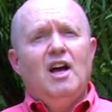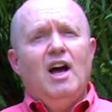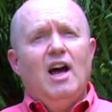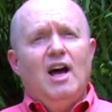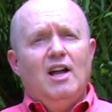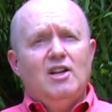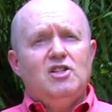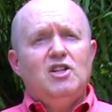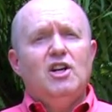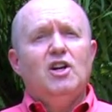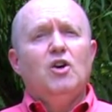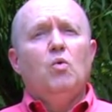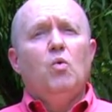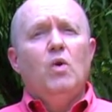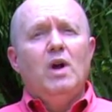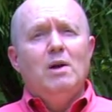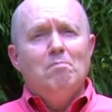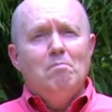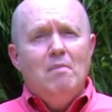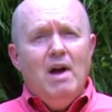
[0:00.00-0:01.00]
until
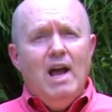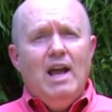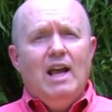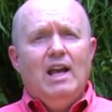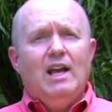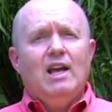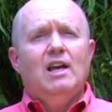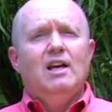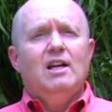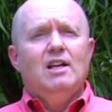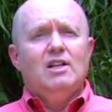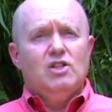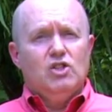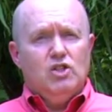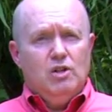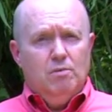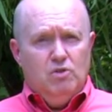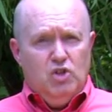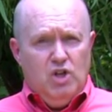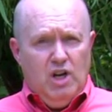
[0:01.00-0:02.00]
we make
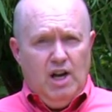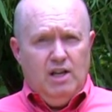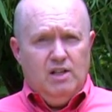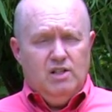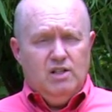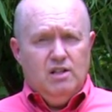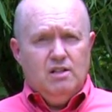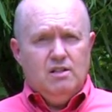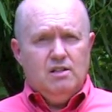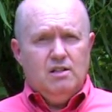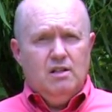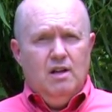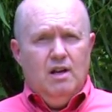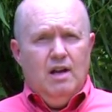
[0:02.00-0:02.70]
some changes.